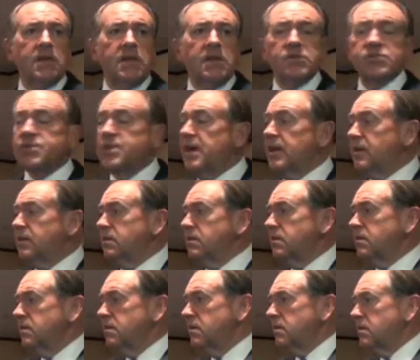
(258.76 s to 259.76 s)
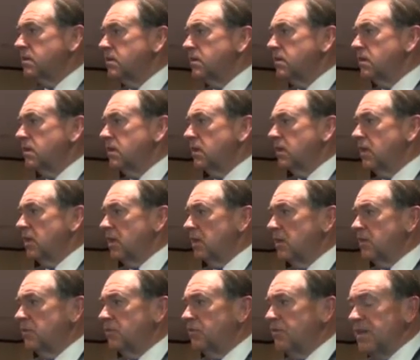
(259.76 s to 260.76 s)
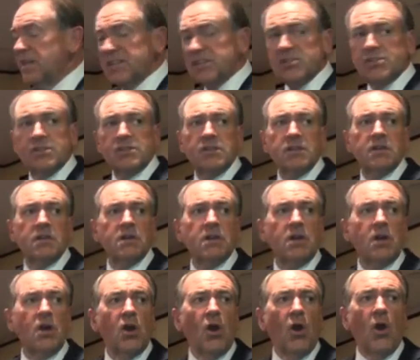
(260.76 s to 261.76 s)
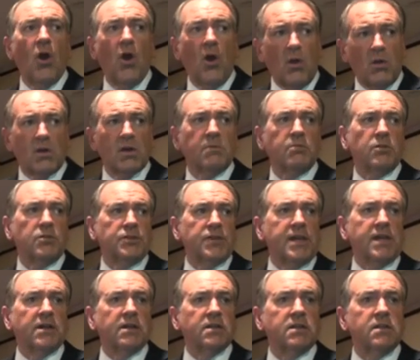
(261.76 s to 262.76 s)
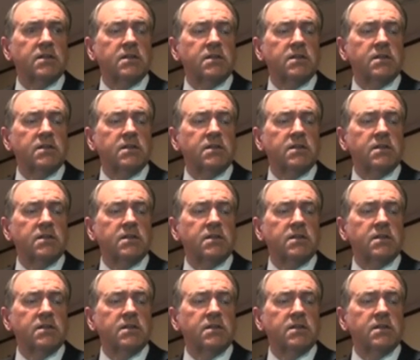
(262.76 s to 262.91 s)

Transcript: is that this horrible deal